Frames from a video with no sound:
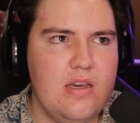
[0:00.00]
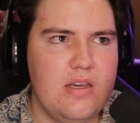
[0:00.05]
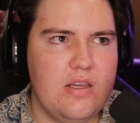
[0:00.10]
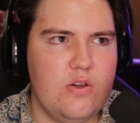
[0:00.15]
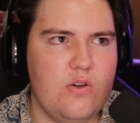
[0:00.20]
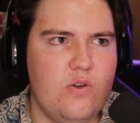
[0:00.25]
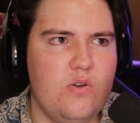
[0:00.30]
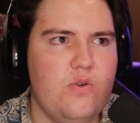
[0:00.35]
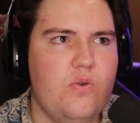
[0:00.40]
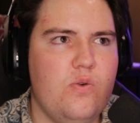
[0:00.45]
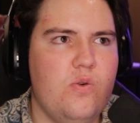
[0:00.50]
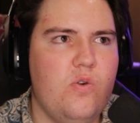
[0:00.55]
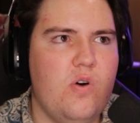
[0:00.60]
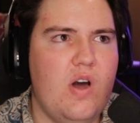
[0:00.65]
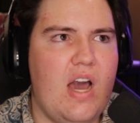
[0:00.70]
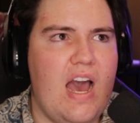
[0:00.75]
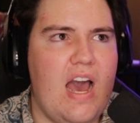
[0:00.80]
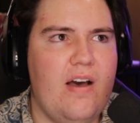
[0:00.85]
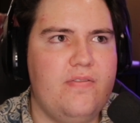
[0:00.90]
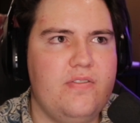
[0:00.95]
you
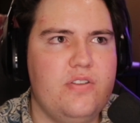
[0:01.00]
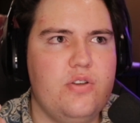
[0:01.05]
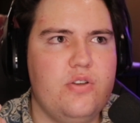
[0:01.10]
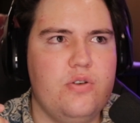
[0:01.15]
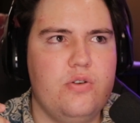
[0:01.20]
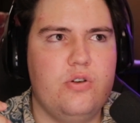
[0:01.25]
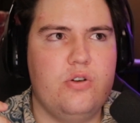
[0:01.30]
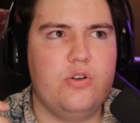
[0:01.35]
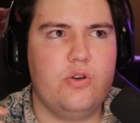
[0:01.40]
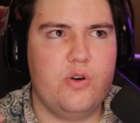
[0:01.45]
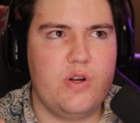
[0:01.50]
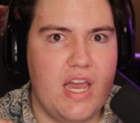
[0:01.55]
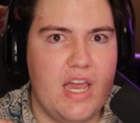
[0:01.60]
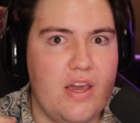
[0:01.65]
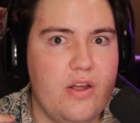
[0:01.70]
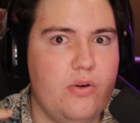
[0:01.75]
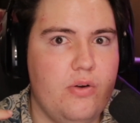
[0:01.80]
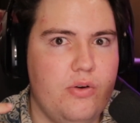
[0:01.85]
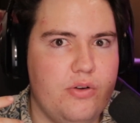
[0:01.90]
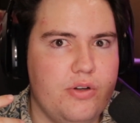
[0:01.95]
have to
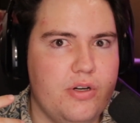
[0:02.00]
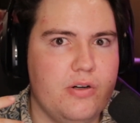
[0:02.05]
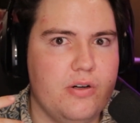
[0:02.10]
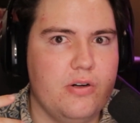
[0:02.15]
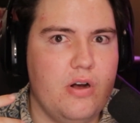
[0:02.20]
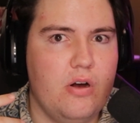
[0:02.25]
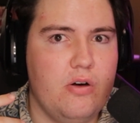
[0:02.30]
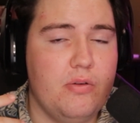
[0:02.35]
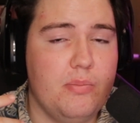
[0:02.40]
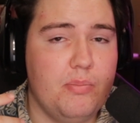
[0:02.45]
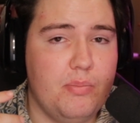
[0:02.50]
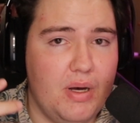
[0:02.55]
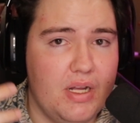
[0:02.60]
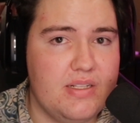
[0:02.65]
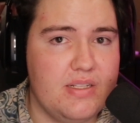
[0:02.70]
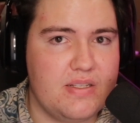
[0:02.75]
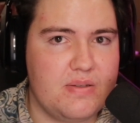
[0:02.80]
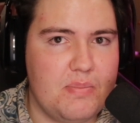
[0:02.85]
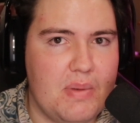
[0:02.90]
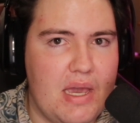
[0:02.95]
create all your own
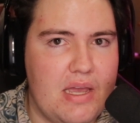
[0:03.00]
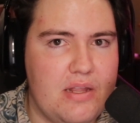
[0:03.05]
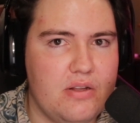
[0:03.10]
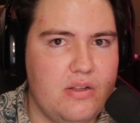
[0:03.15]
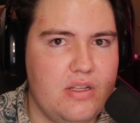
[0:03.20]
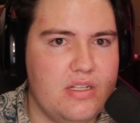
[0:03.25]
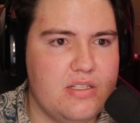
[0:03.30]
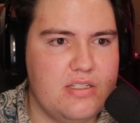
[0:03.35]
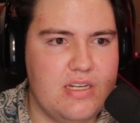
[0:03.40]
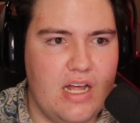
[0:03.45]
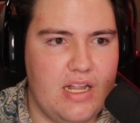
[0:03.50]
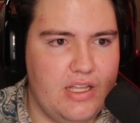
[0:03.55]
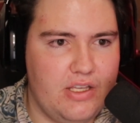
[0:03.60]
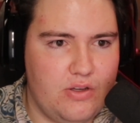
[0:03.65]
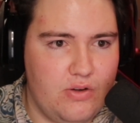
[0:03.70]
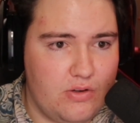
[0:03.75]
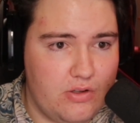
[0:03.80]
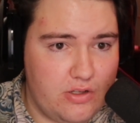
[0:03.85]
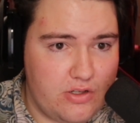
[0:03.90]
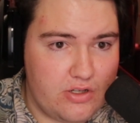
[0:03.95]
buttons manually. It's not like
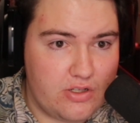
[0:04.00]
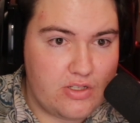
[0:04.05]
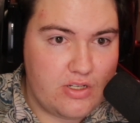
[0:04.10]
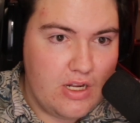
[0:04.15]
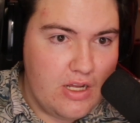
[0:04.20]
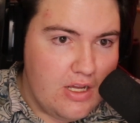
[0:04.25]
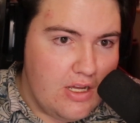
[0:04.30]
you can just